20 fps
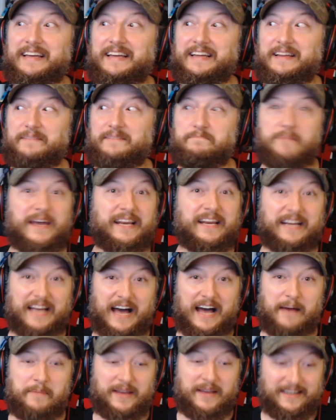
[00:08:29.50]
made a
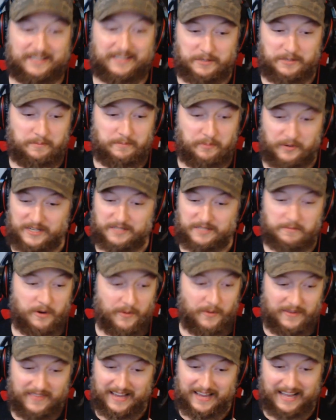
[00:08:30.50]
comment to
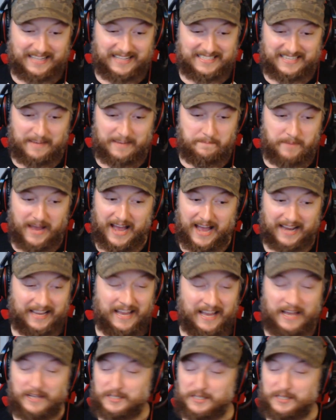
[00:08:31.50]
Prismo and they got sent back.